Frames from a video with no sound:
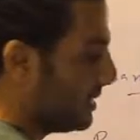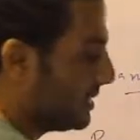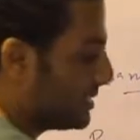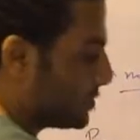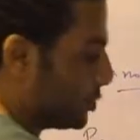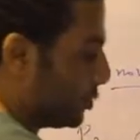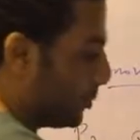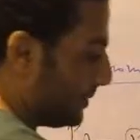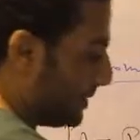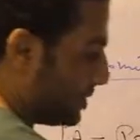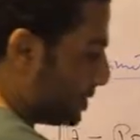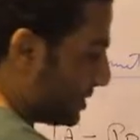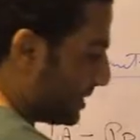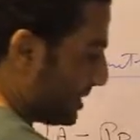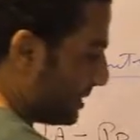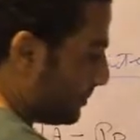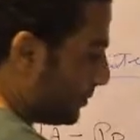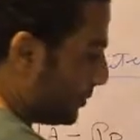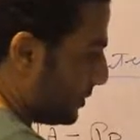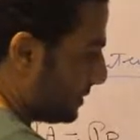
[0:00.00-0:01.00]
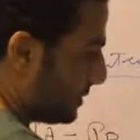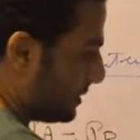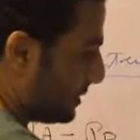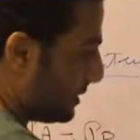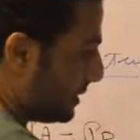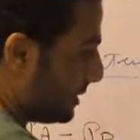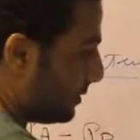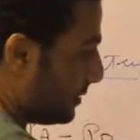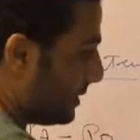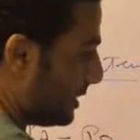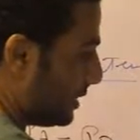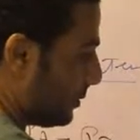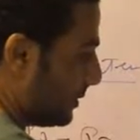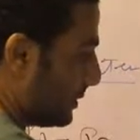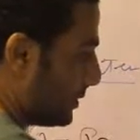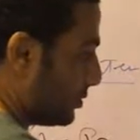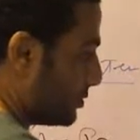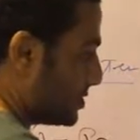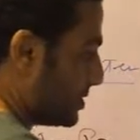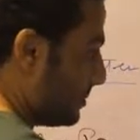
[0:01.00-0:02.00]
So pressure at point A will
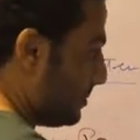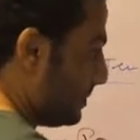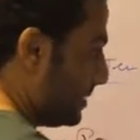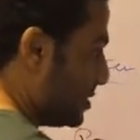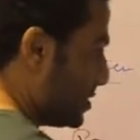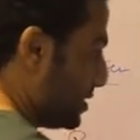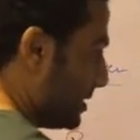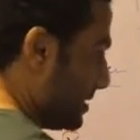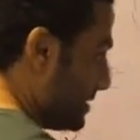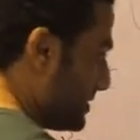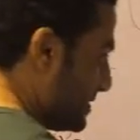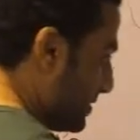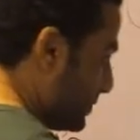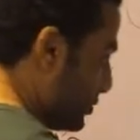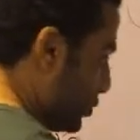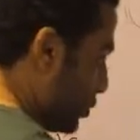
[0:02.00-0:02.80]
equal to the pressure at the